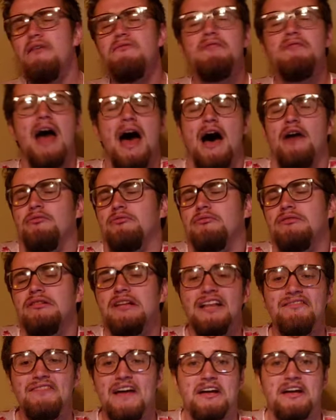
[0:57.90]
Now,
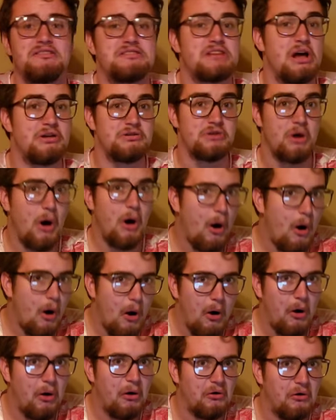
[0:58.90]
cliffhangers aren't
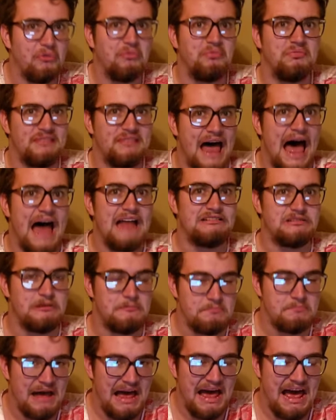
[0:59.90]
all
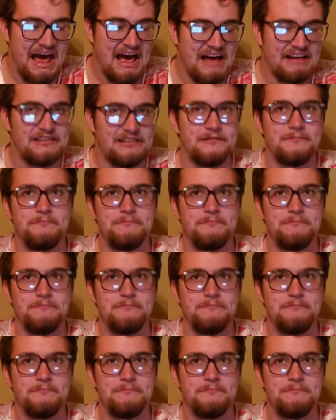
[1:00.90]
that bad.